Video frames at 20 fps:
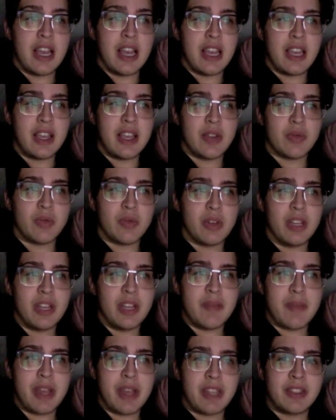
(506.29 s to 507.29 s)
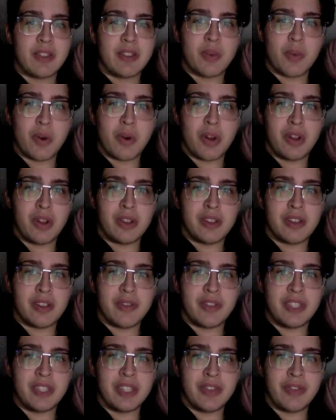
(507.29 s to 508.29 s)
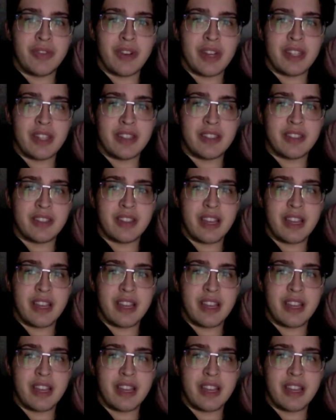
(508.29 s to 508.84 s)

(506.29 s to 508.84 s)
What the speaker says: it really makes the world of a difference.